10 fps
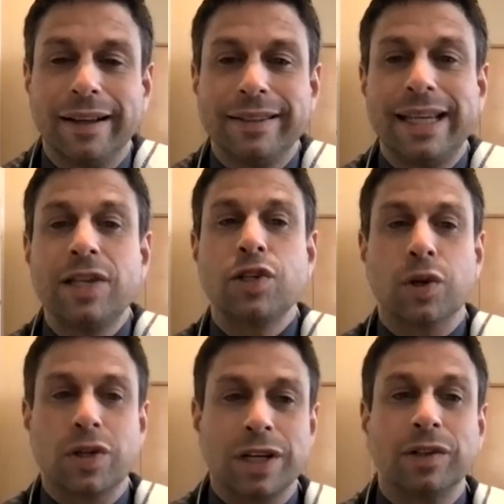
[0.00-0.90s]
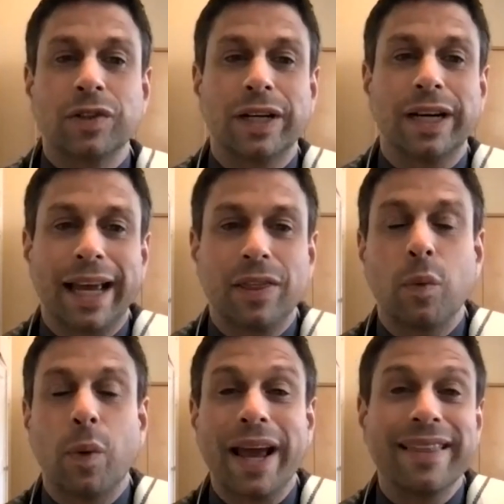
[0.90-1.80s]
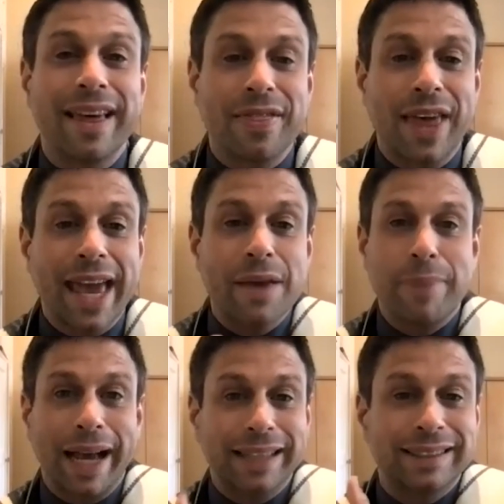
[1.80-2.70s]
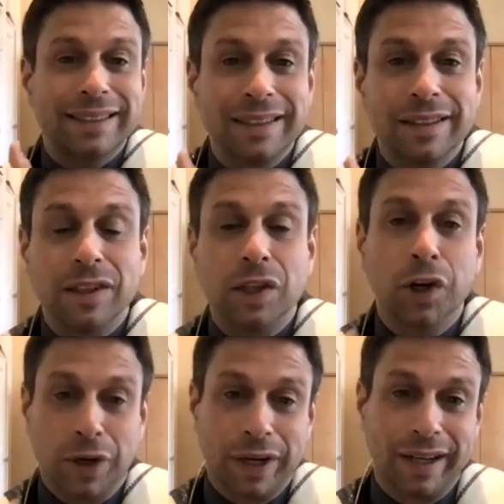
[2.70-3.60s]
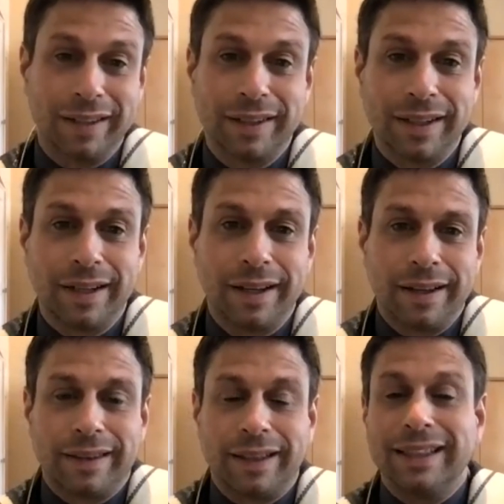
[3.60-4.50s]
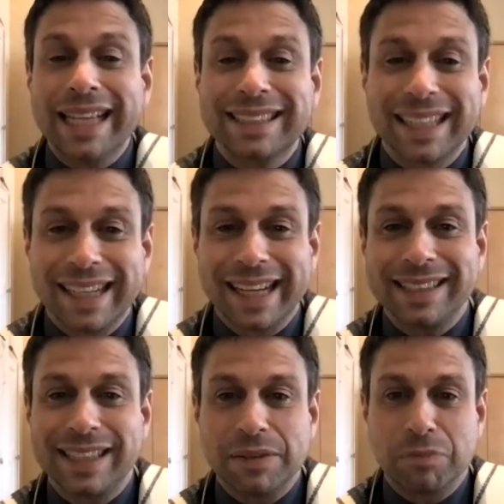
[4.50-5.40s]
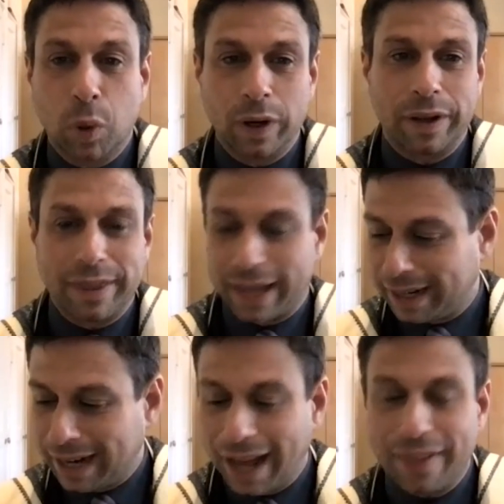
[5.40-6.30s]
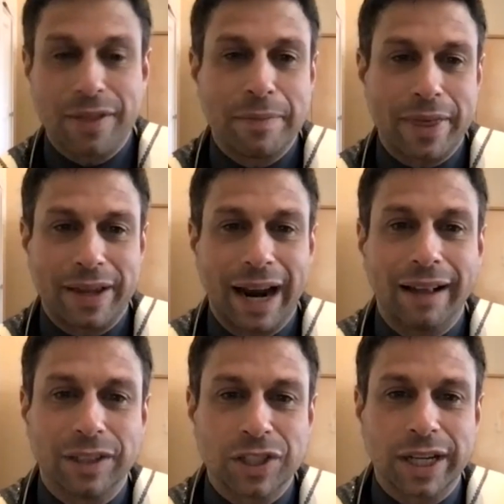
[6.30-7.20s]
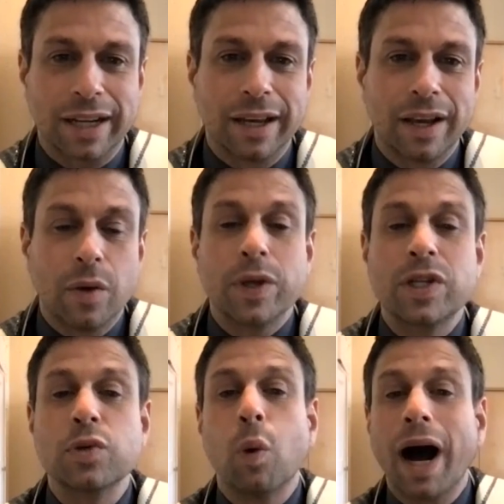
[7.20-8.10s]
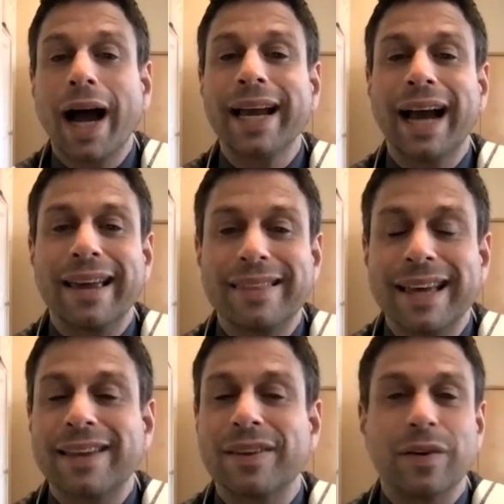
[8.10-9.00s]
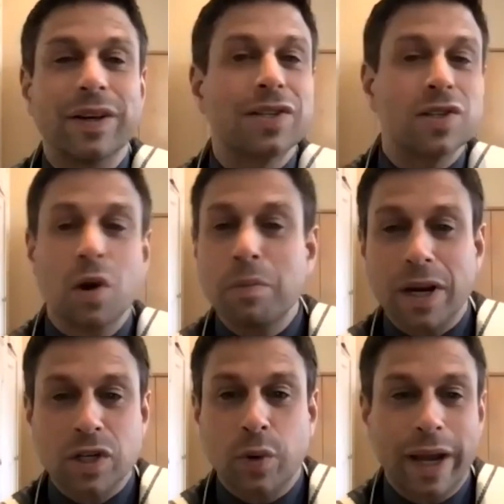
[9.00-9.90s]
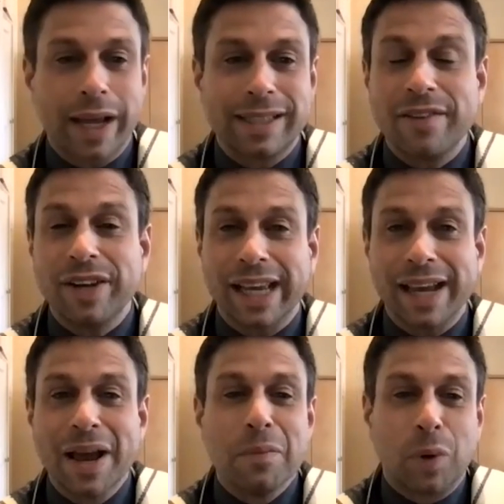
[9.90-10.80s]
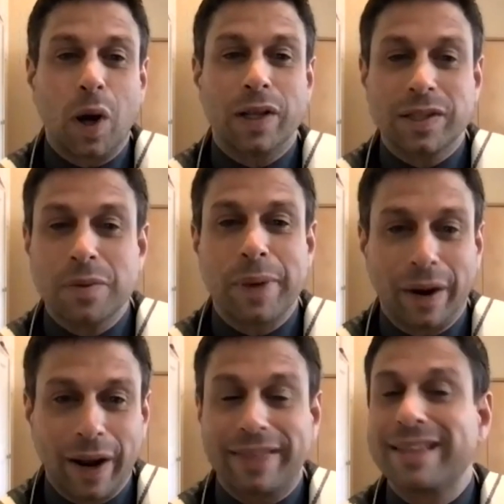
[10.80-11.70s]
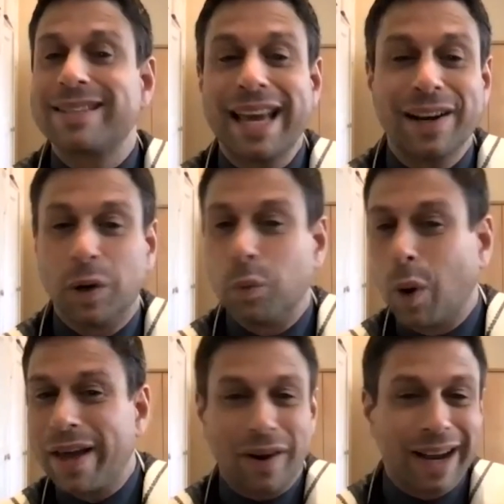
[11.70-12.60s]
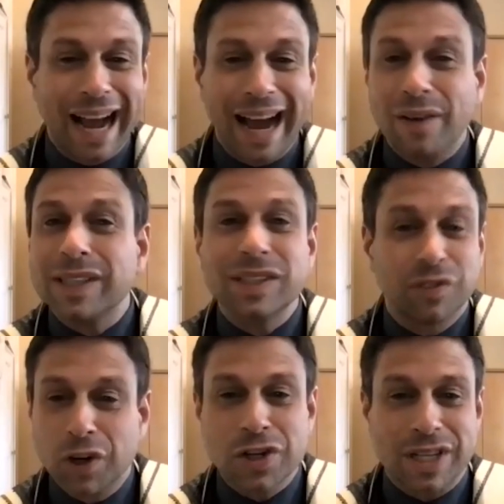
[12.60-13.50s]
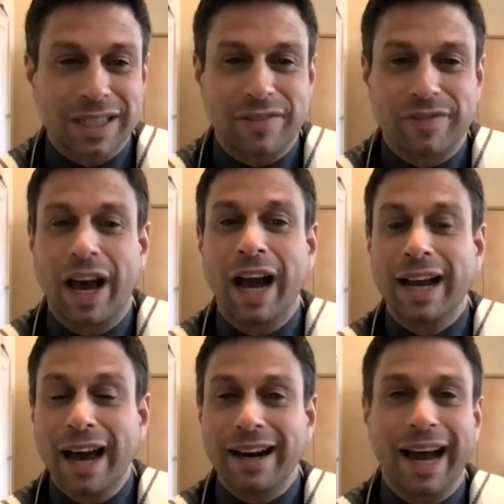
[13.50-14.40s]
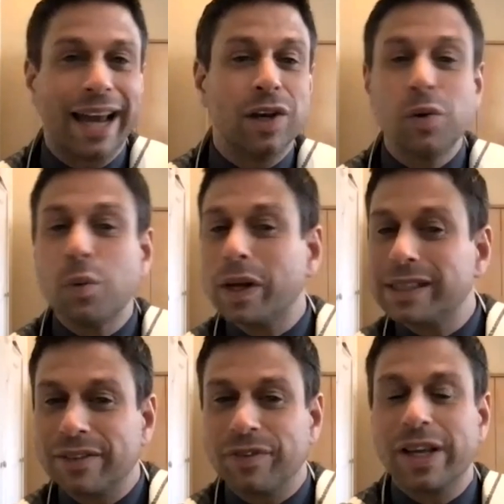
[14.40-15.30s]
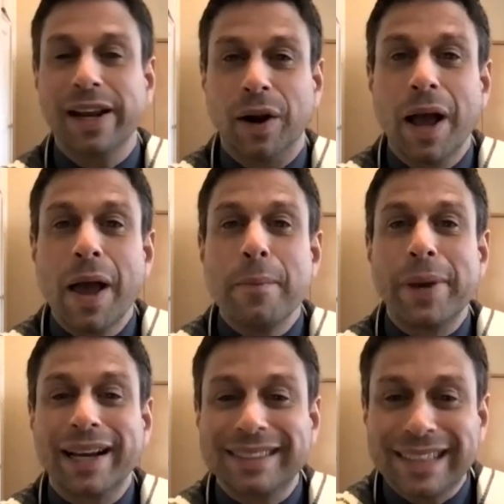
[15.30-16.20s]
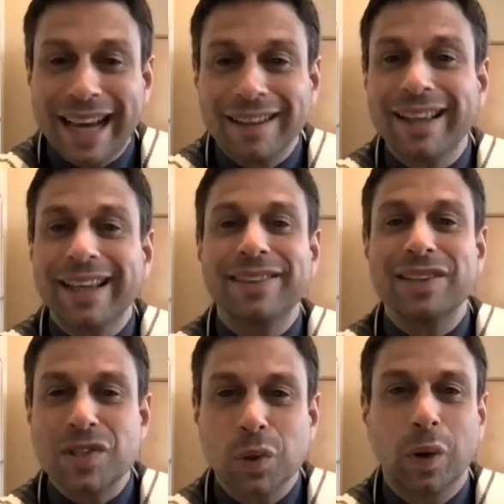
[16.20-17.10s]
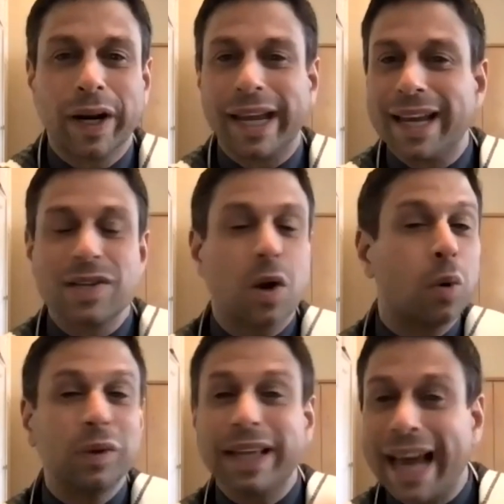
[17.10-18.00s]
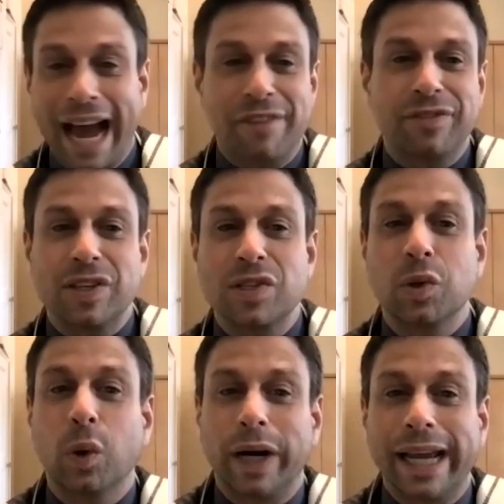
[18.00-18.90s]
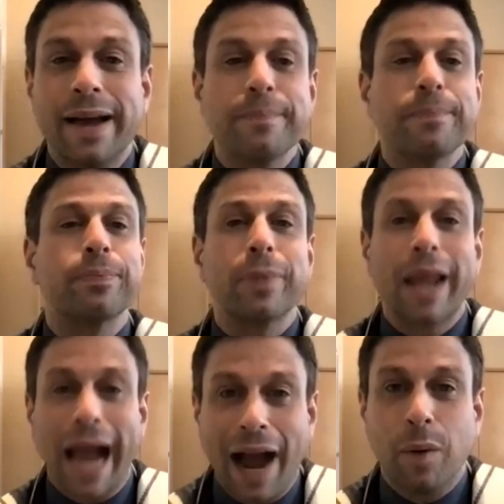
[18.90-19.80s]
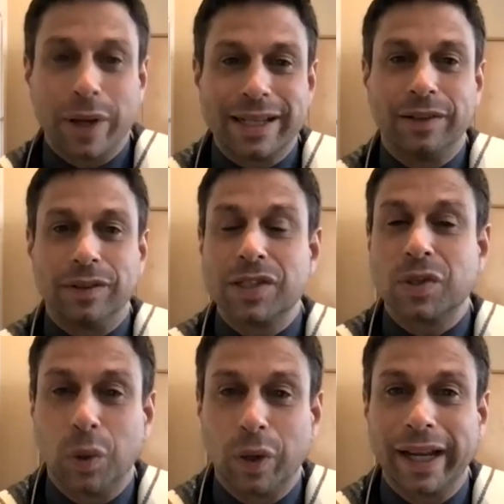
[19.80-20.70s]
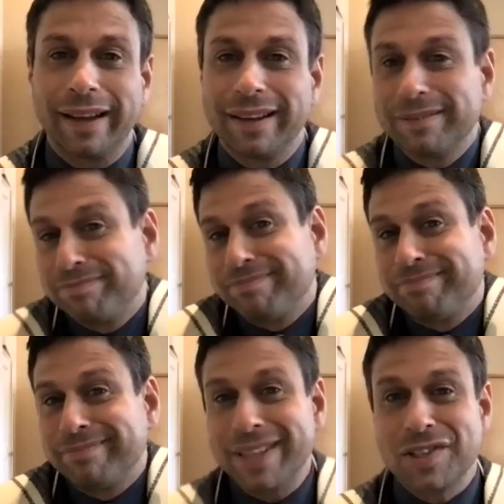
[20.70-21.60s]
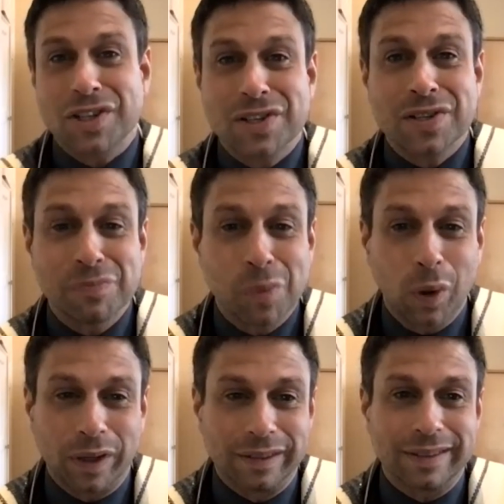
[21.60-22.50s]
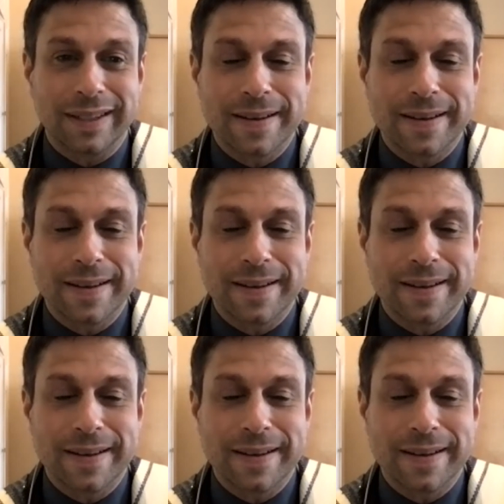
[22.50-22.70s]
Teach your children in the way that they best learn. The lesson is the important thing, not the methodology, which is why I think there is so much creativity brought to bear at the Seder, why there are countless versions of the Haggadah and new ones every year, because telling the story is only half the story. How we tell the story is just as important.